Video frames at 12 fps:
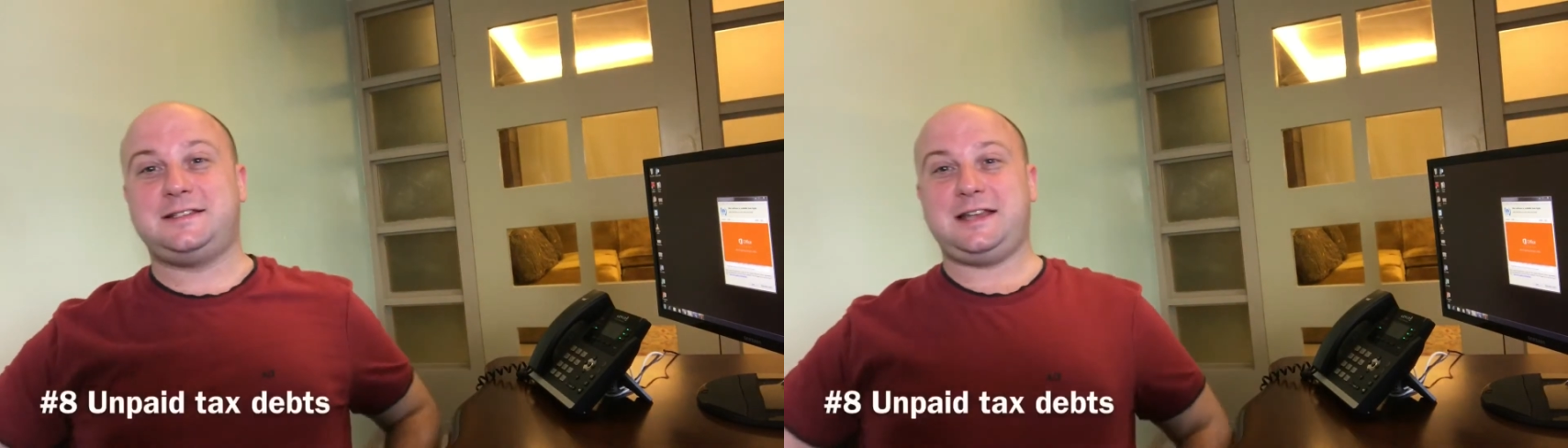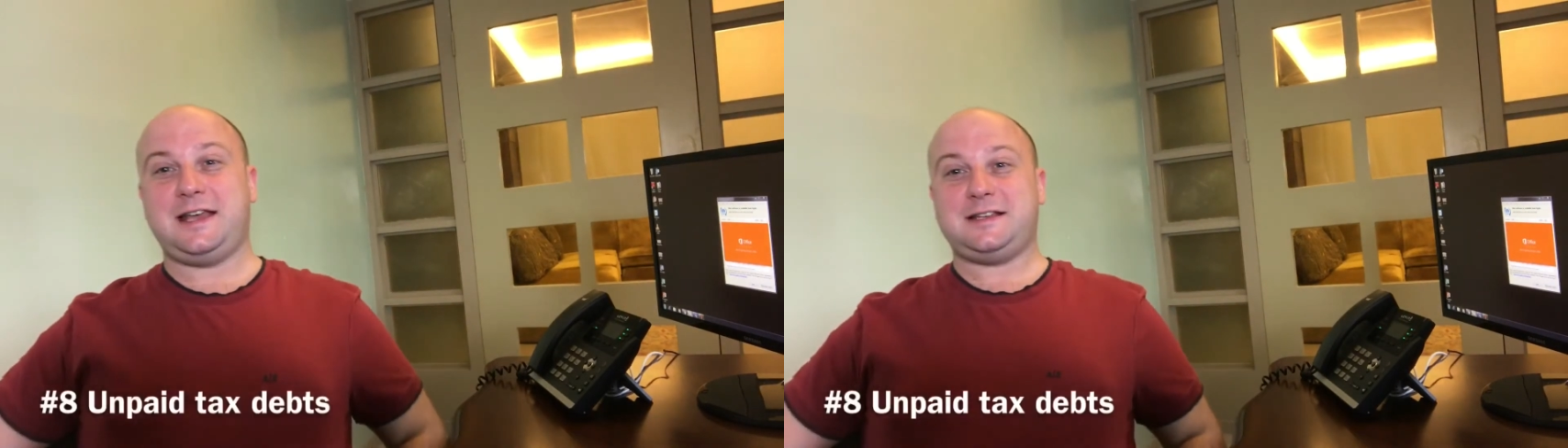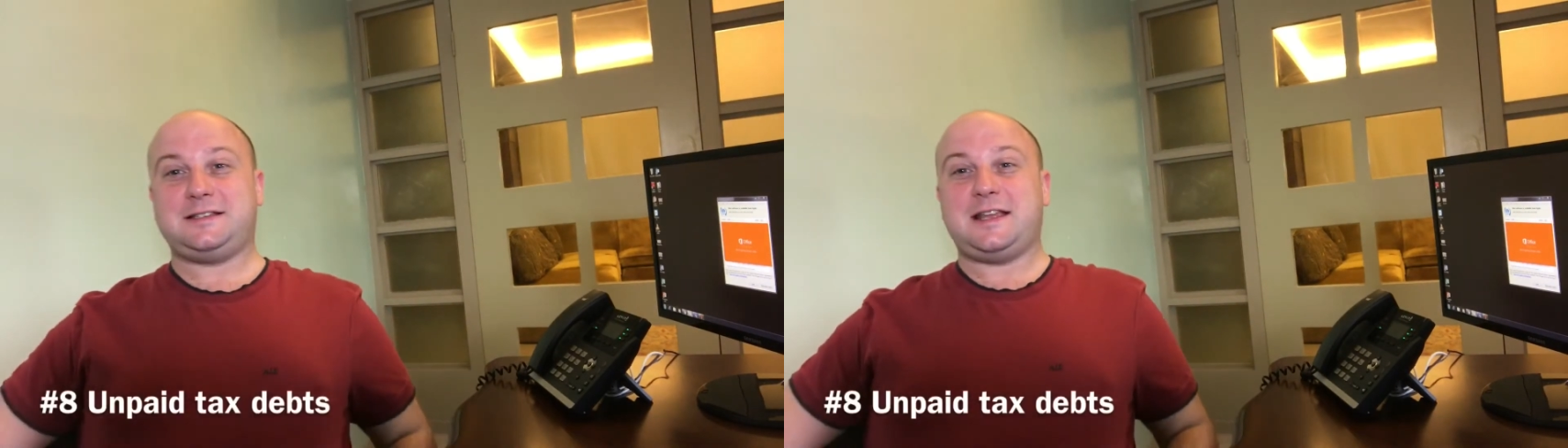
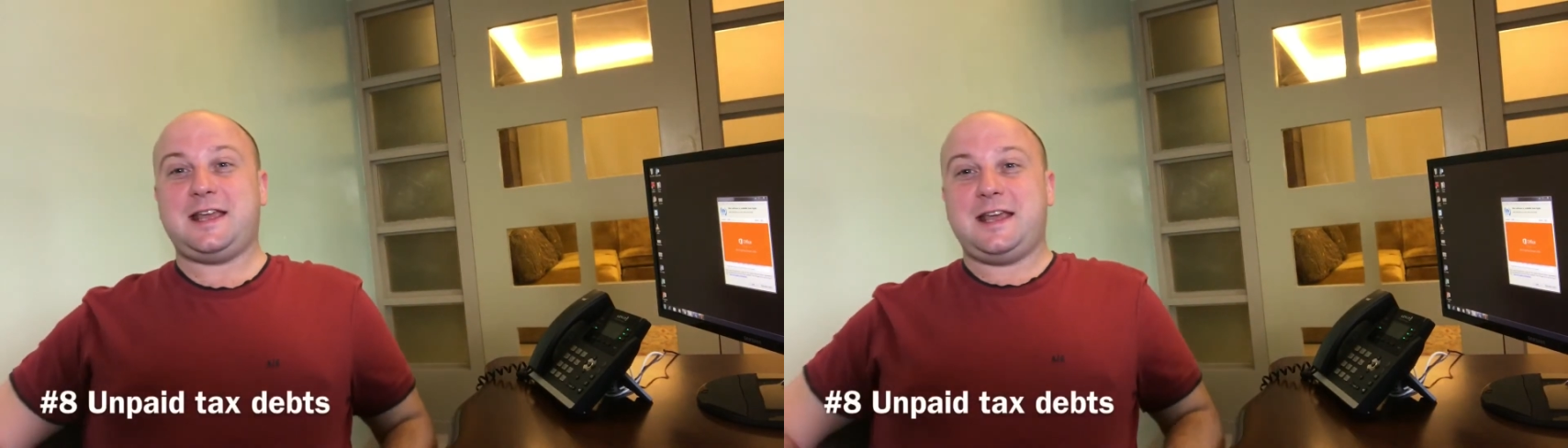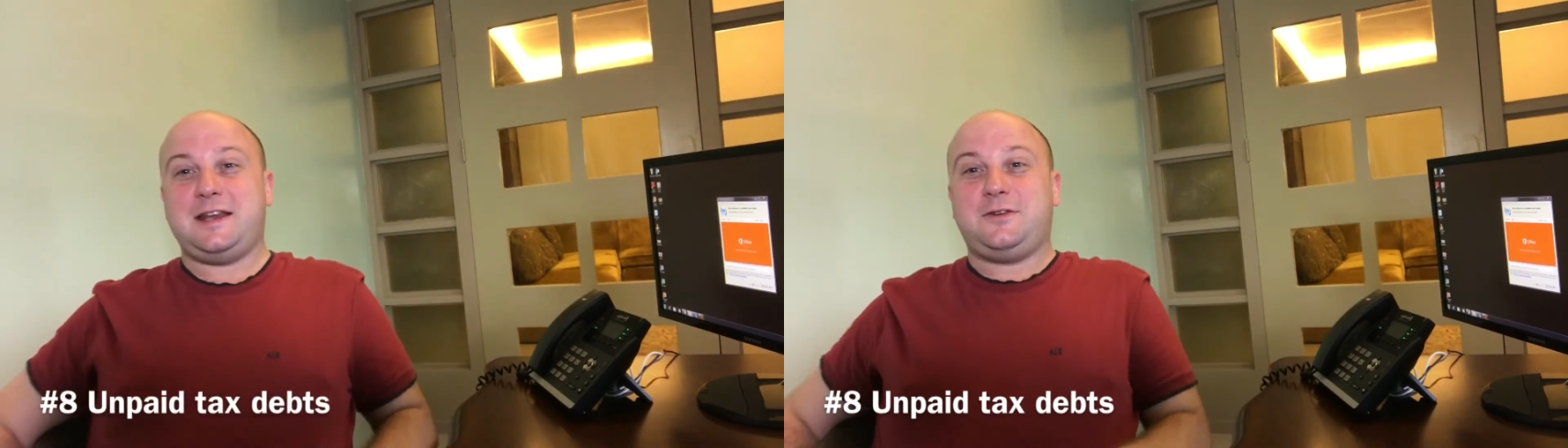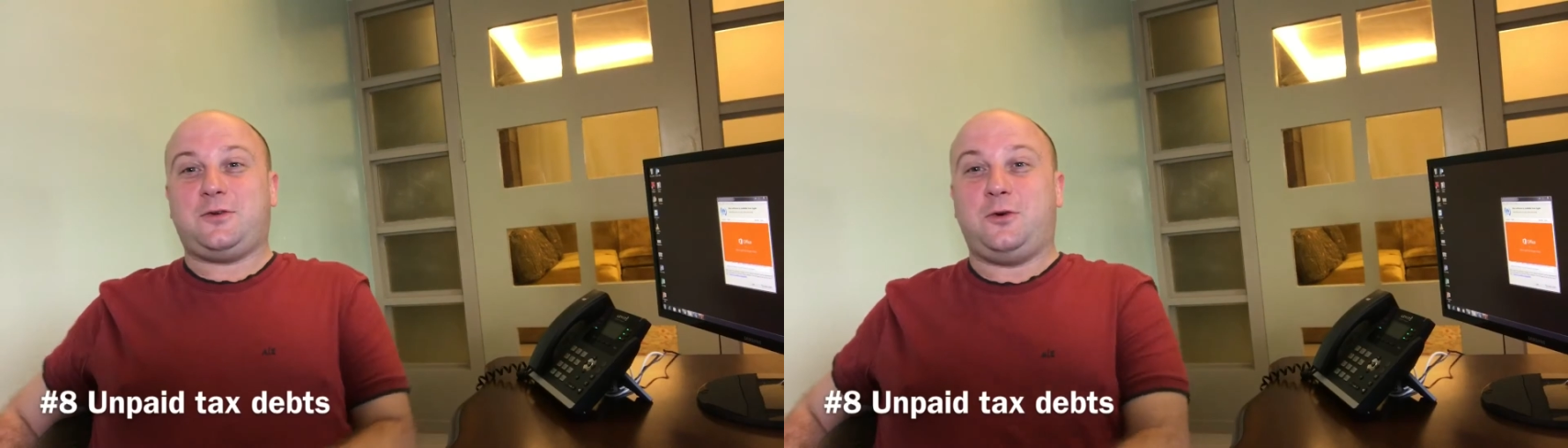debts
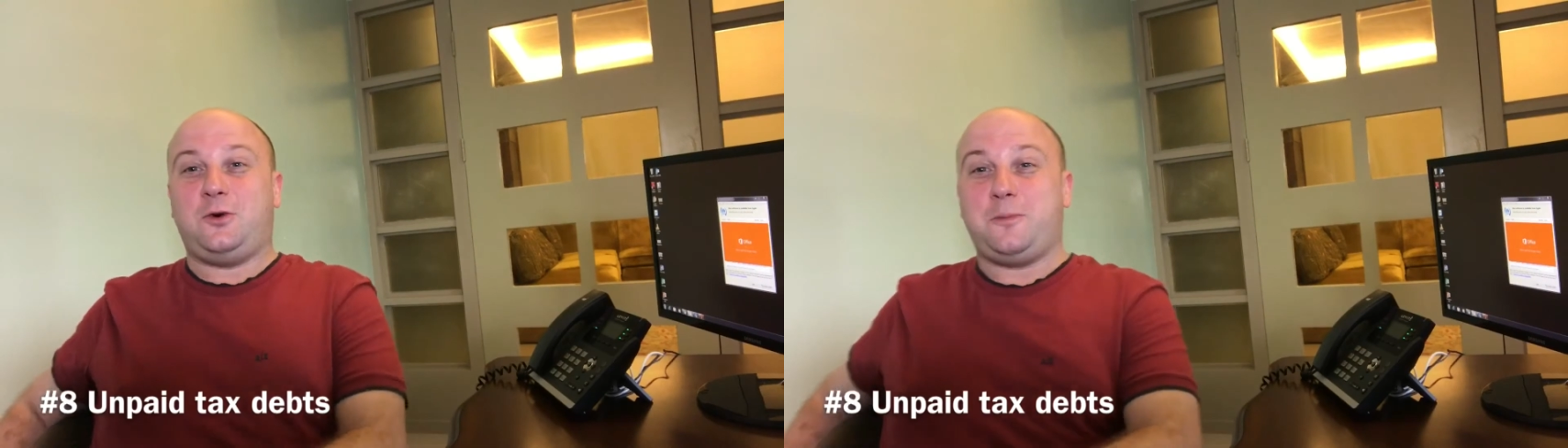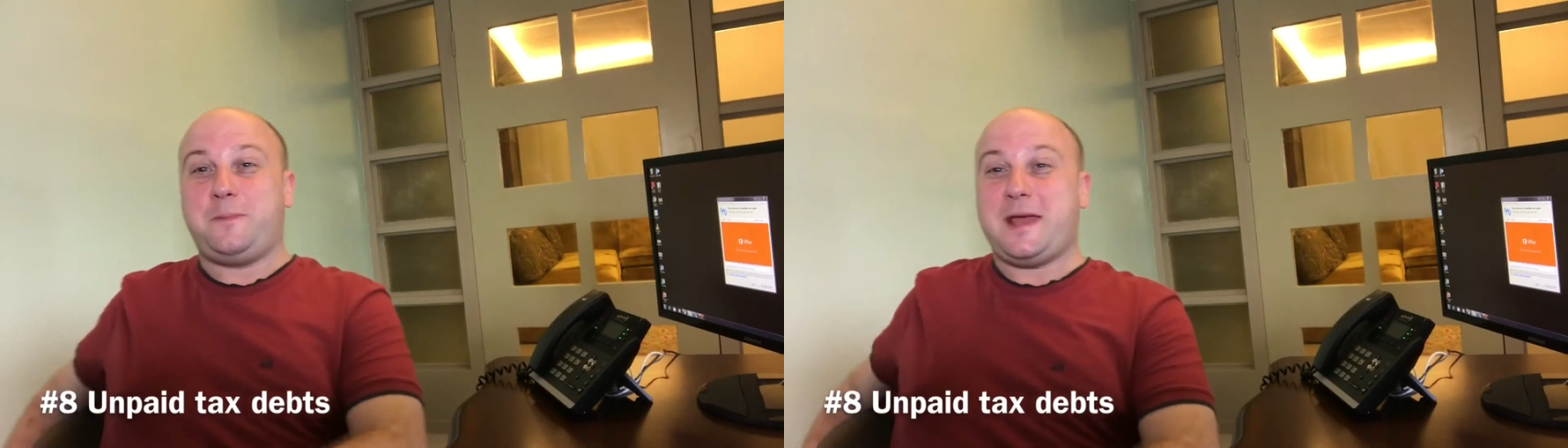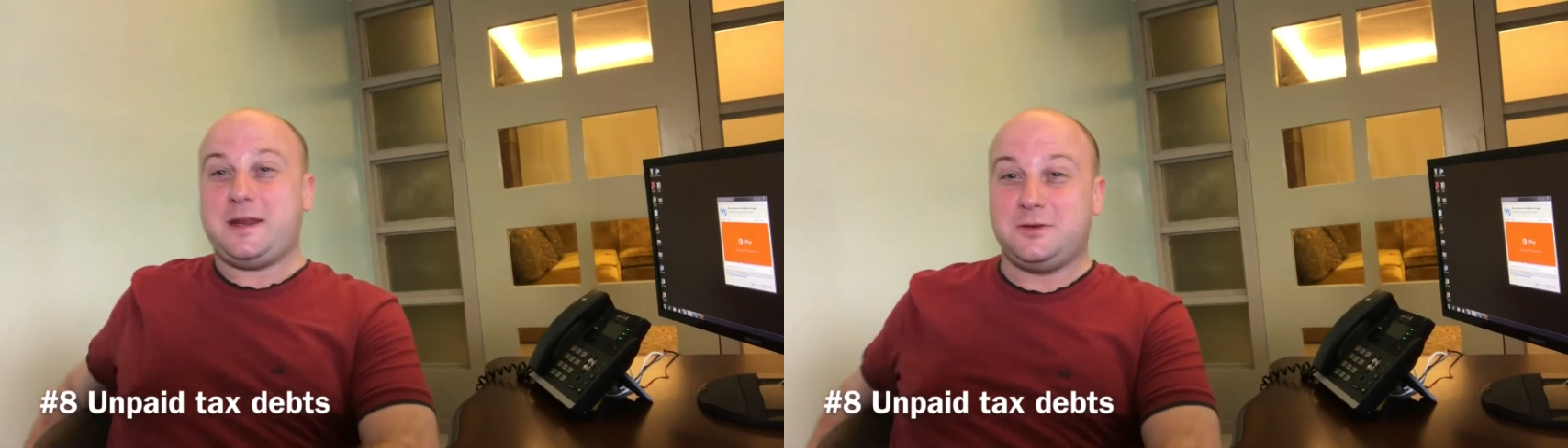and or
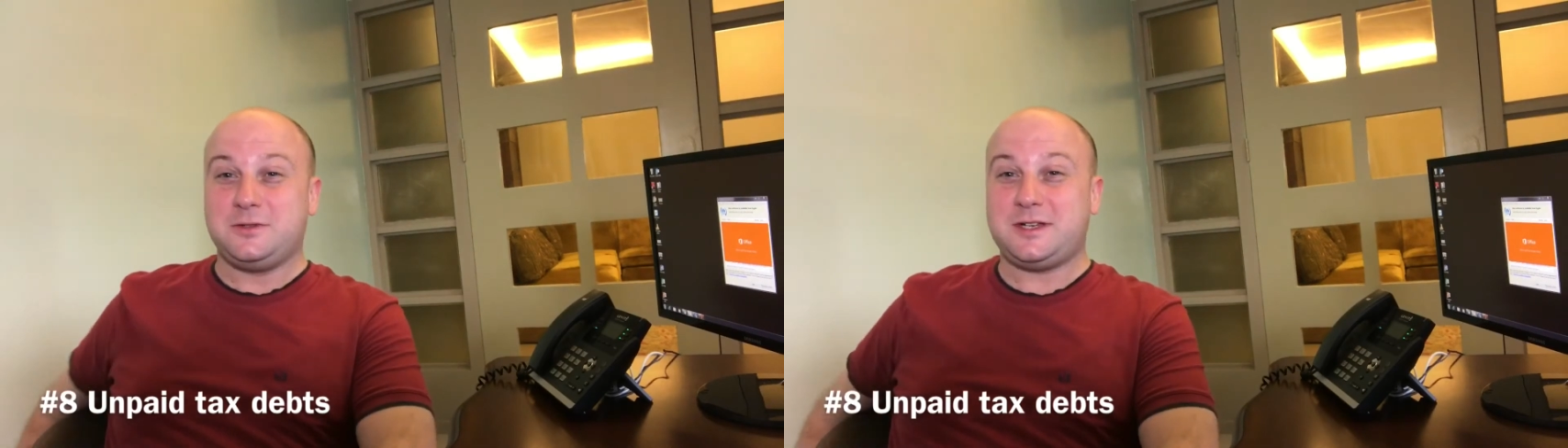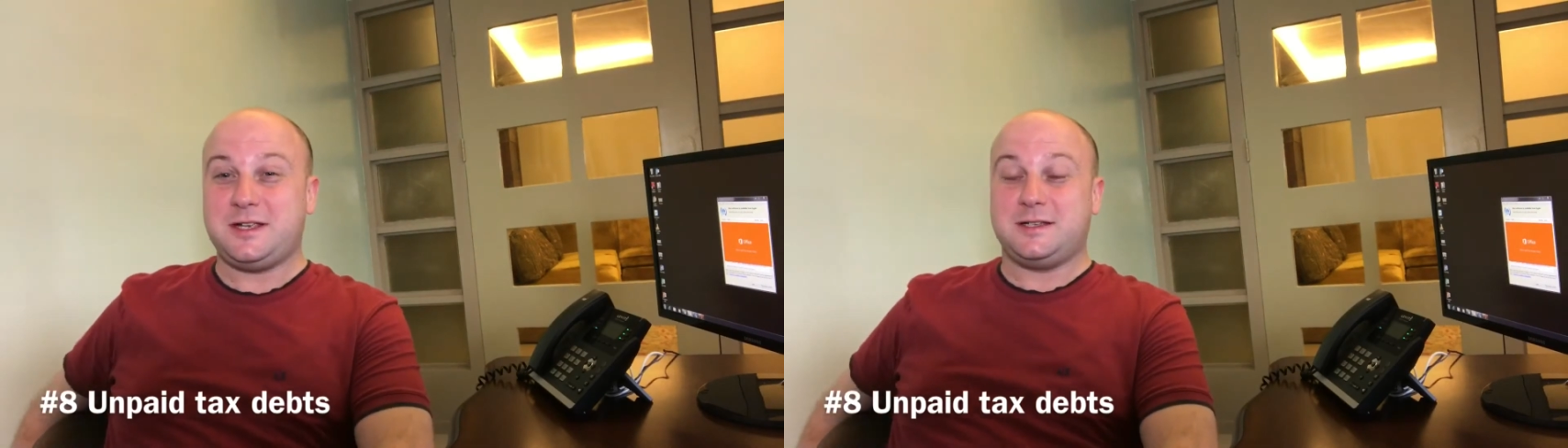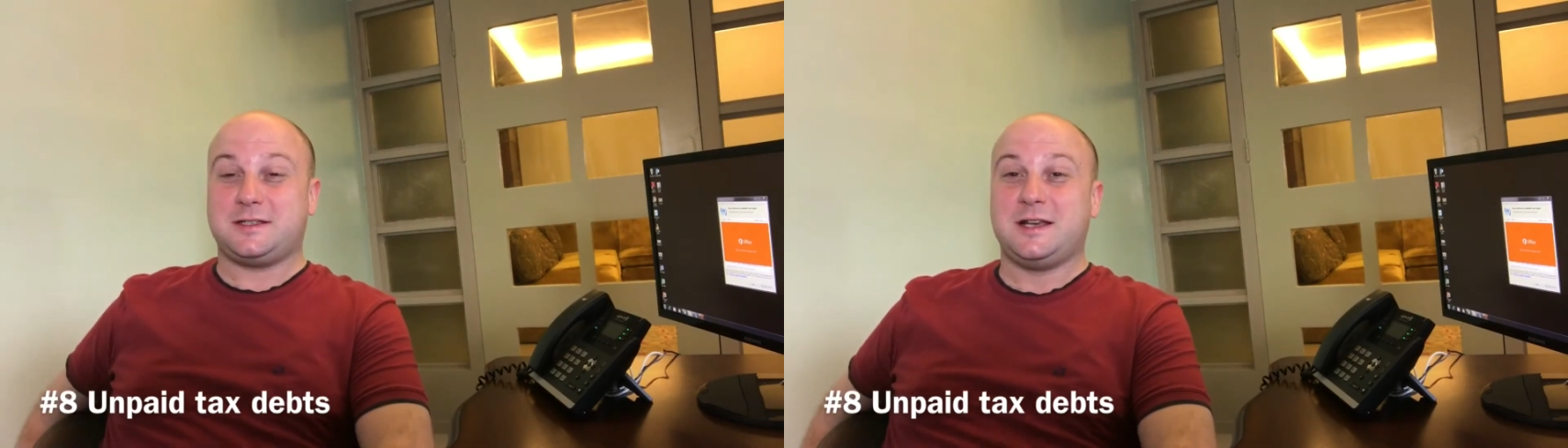
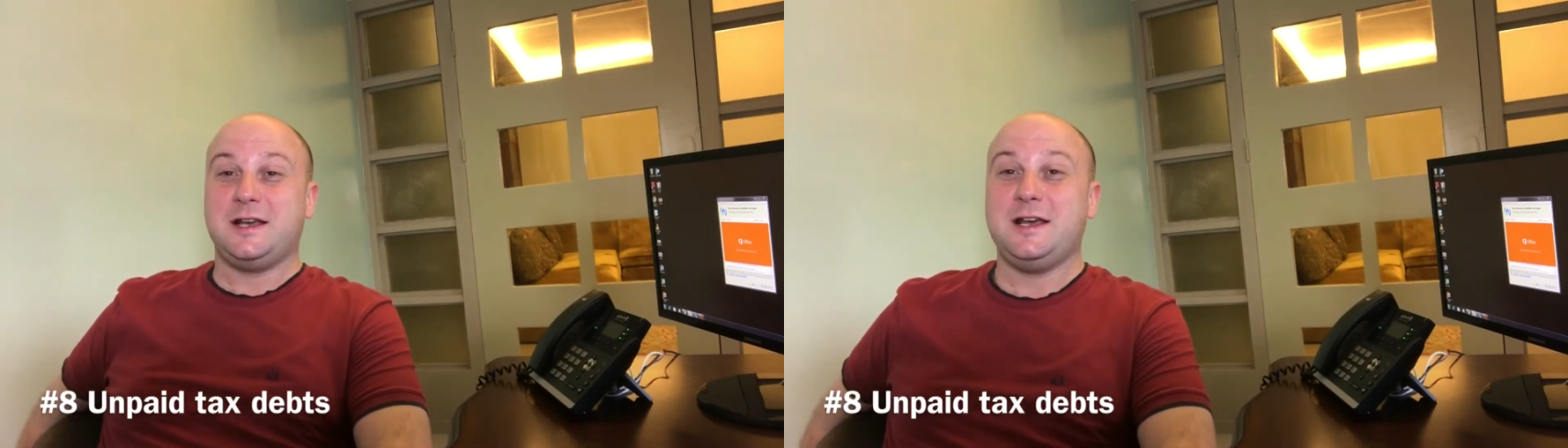penalties.